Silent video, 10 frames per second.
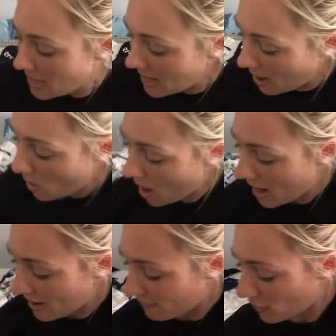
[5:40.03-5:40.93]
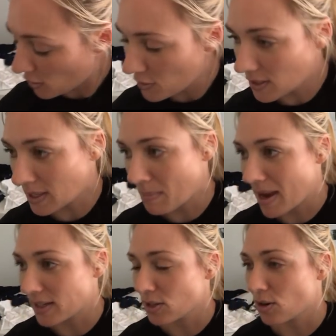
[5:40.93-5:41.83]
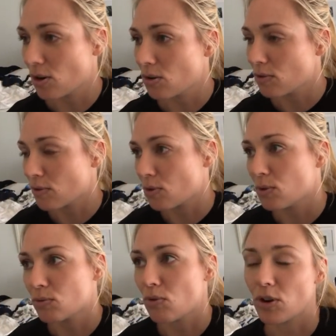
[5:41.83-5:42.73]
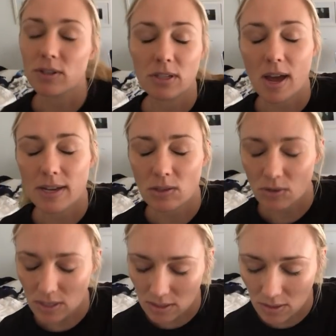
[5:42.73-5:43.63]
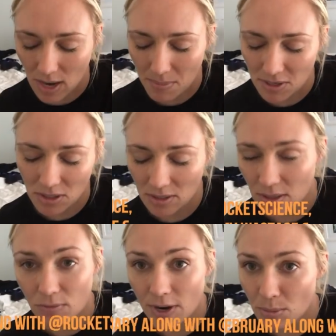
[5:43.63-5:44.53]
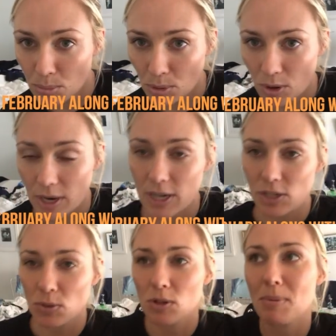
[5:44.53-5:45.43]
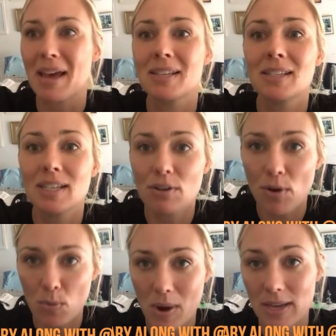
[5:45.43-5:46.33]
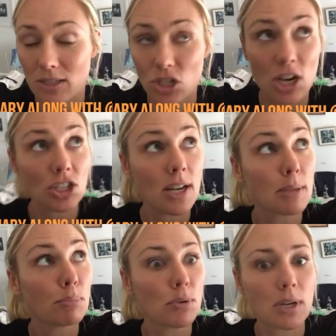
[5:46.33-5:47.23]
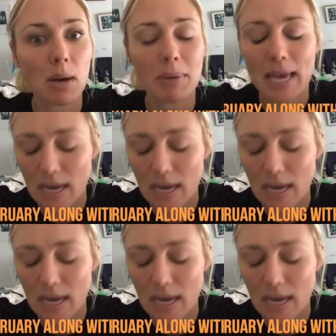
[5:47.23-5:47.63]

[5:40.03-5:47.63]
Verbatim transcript: Now I follow this amazing girl called Rocket Science on Instagram and she's an incredible blogger and she's all about zero waste. She actually has a book coming